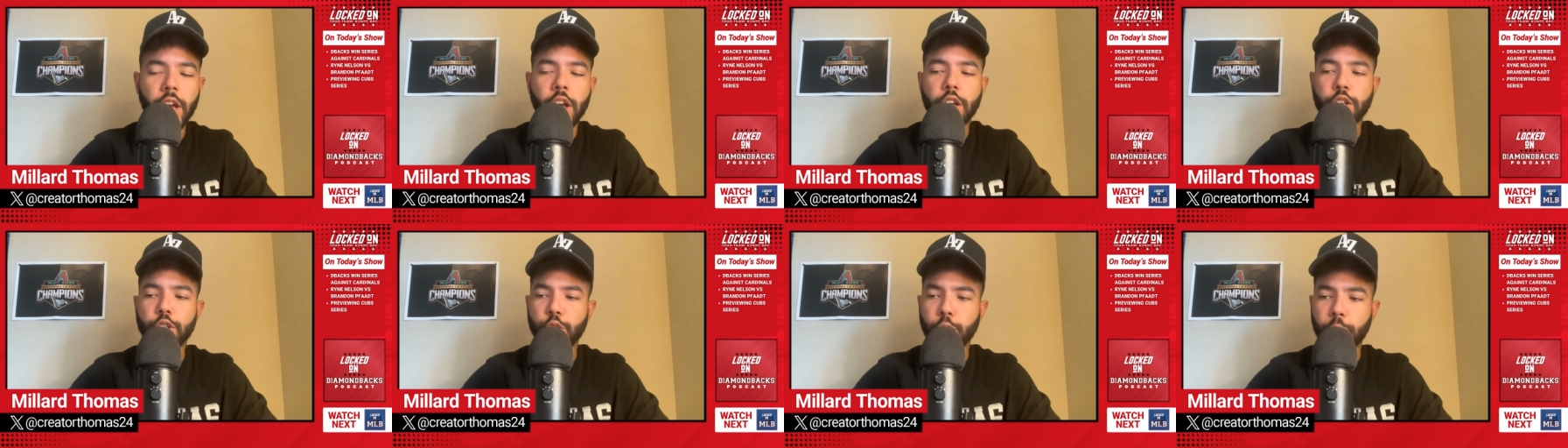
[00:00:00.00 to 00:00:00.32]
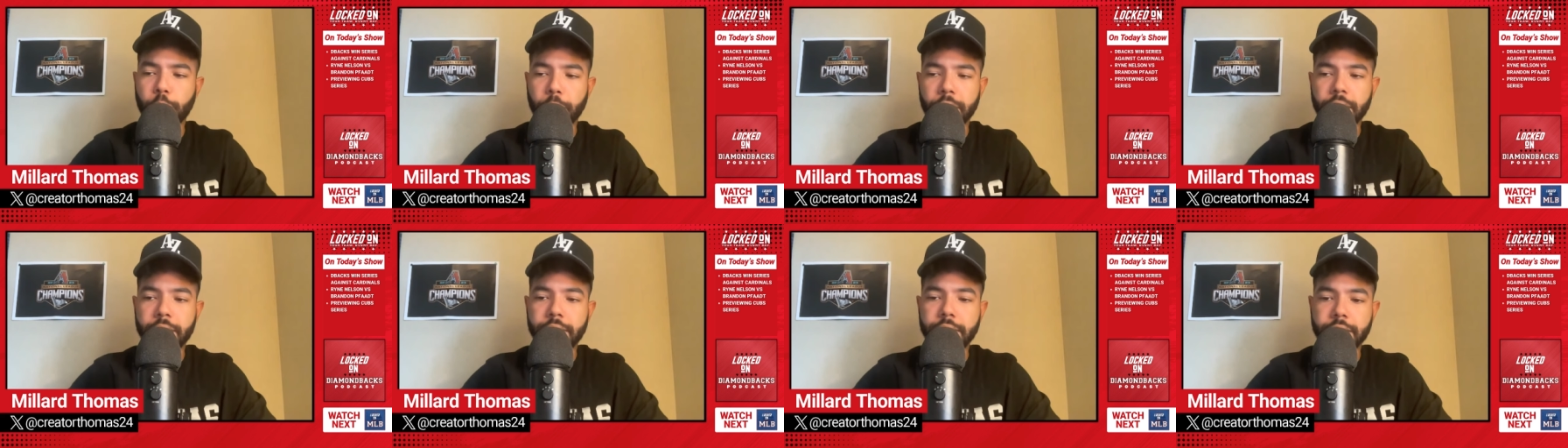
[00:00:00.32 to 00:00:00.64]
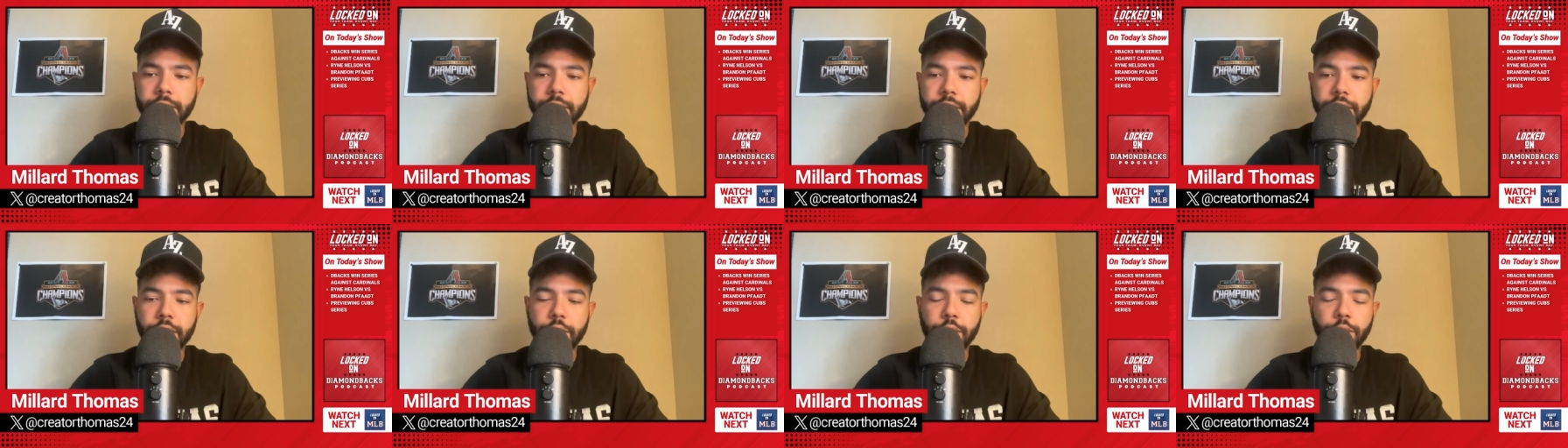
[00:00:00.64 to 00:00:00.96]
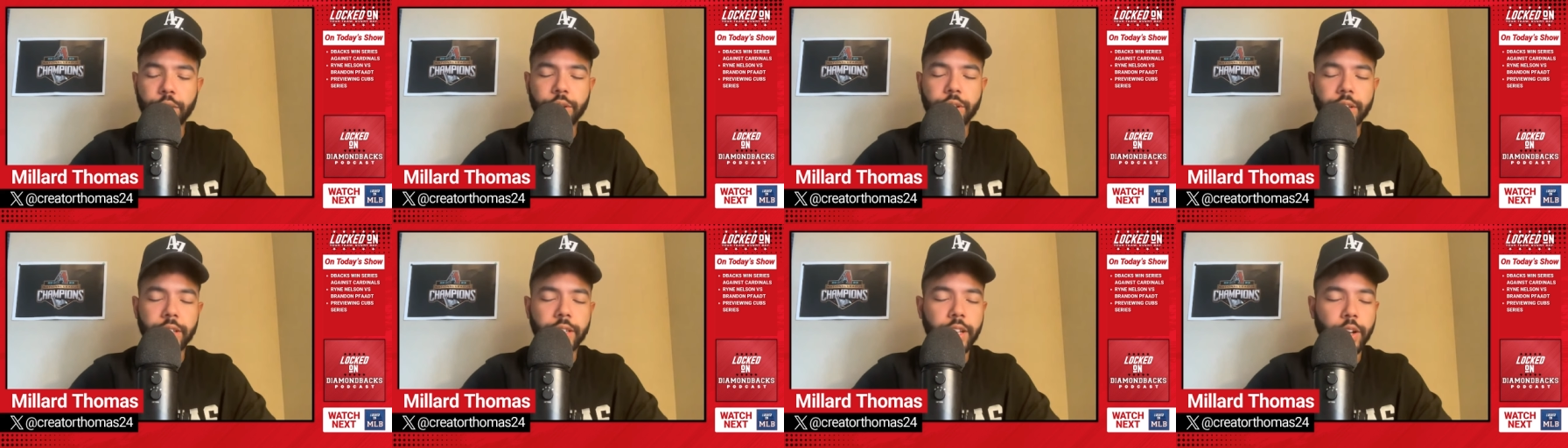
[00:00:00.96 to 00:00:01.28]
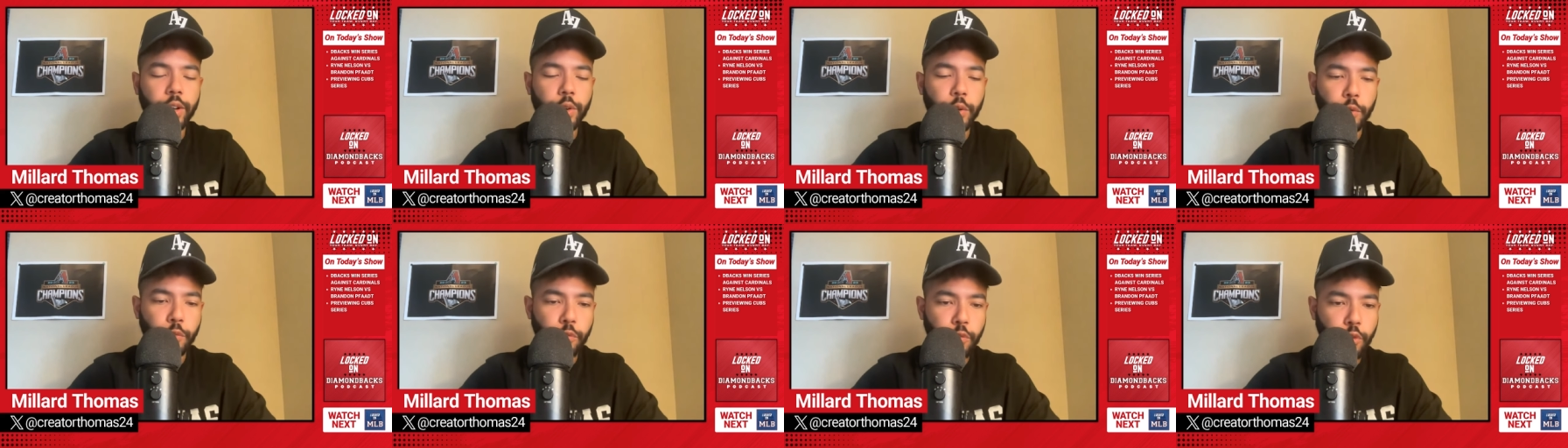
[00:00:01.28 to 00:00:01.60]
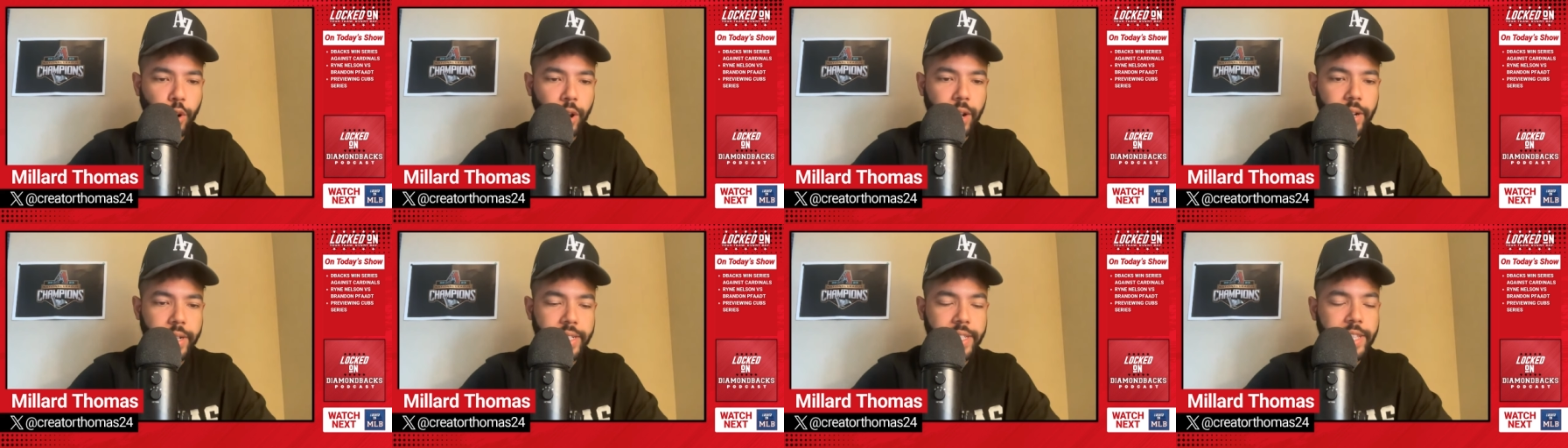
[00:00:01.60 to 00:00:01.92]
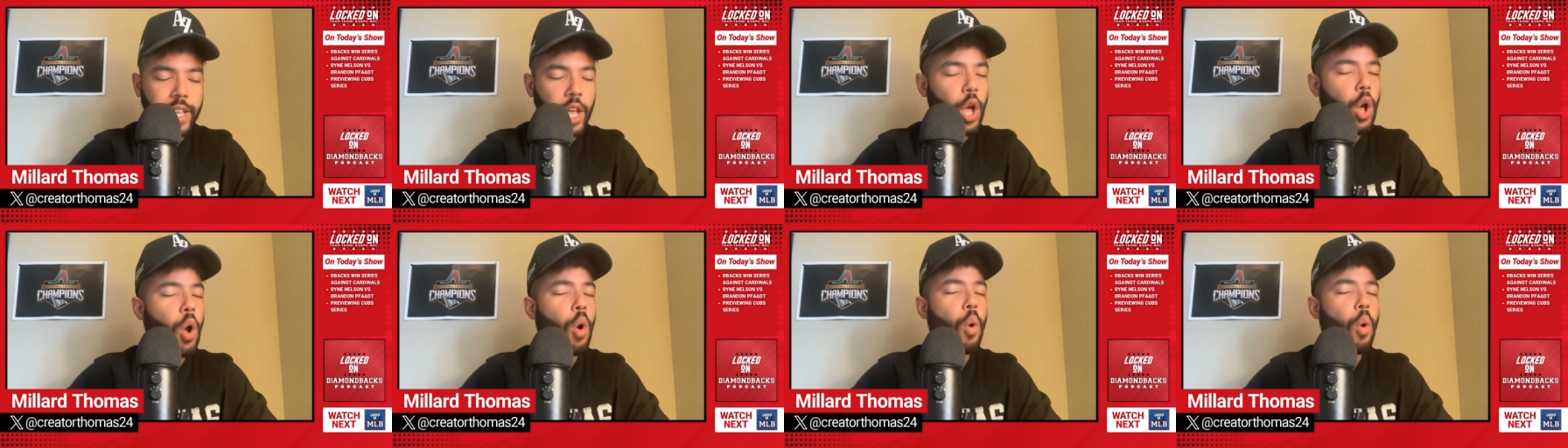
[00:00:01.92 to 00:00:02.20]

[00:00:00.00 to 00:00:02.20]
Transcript: So please continue to tell your friends.